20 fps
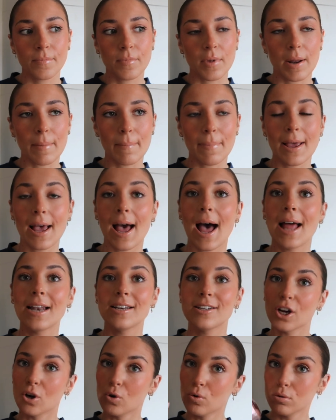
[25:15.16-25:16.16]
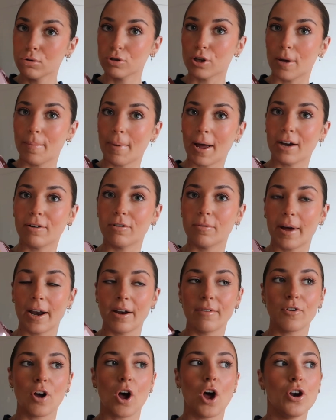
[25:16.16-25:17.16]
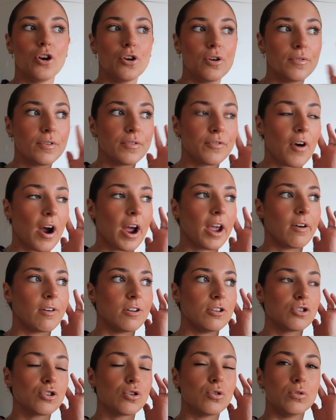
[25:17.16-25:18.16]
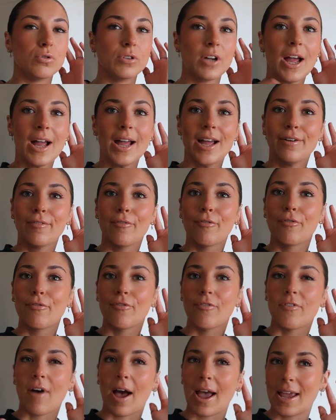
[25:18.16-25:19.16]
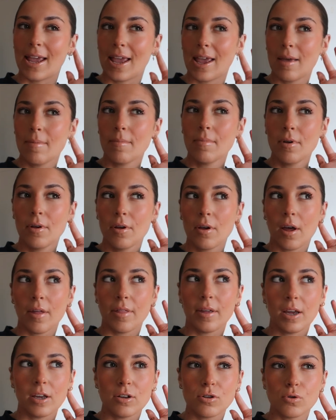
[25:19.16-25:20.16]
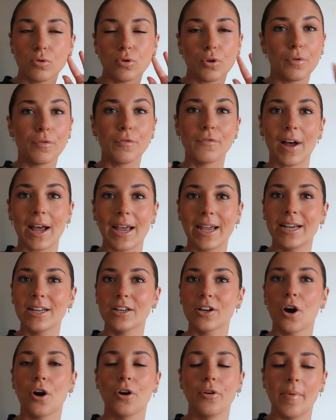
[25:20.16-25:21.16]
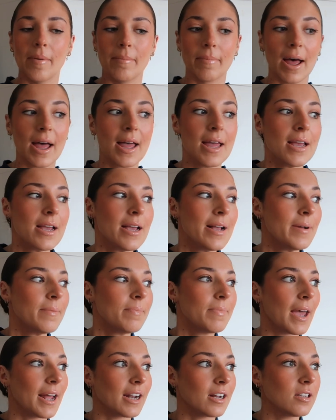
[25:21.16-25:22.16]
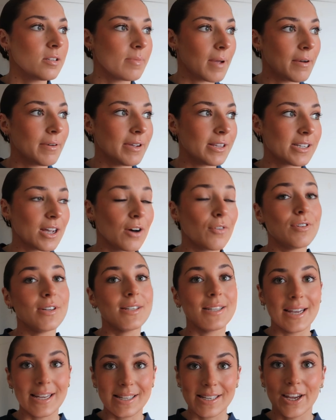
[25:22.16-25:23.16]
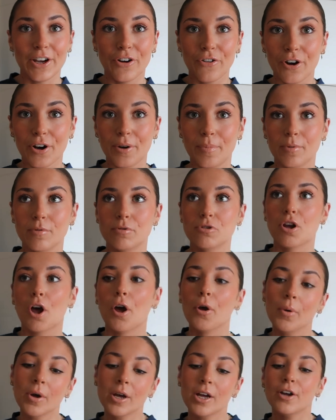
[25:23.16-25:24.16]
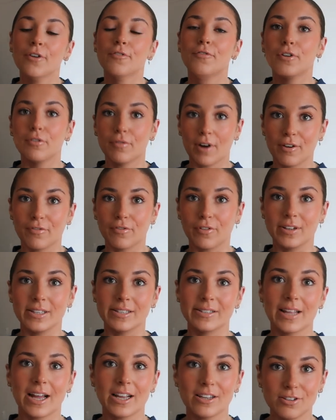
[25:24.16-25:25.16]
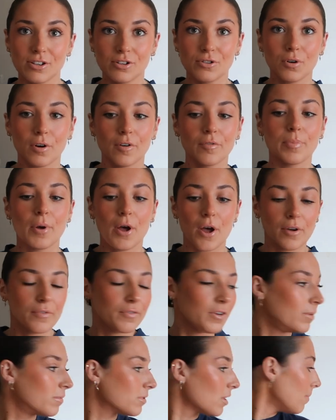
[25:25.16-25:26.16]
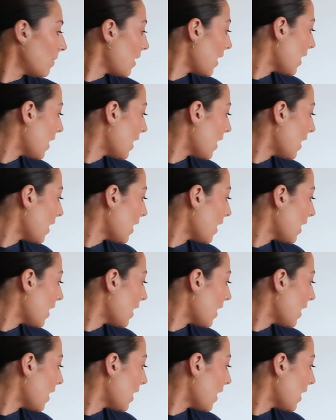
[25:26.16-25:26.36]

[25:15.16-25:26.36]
Olympia. And also, Paco Rabanne have got another fragrance called Fame. I think it's called, or Fade, I can't remember. And I smell it in Selfridges. It's incredible. So, for reference, that's the sort of perfumes I'm